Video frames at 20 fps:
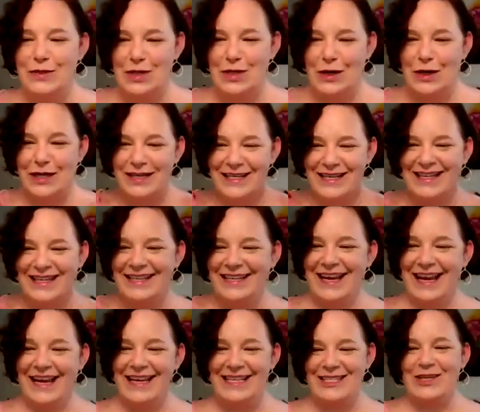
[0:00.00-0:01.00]
Dawn.
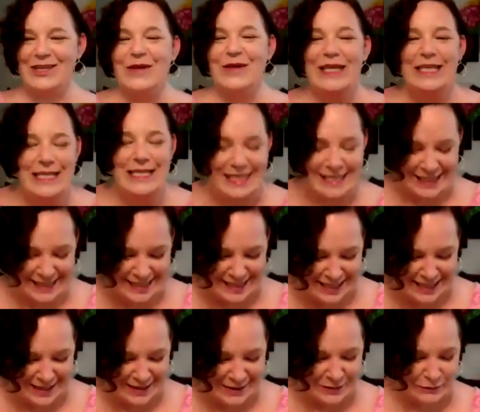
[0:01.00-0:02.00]
Hi, Joey. Nice to
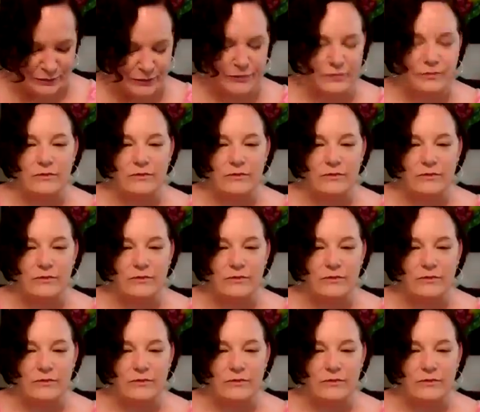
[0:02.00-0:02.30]
see you.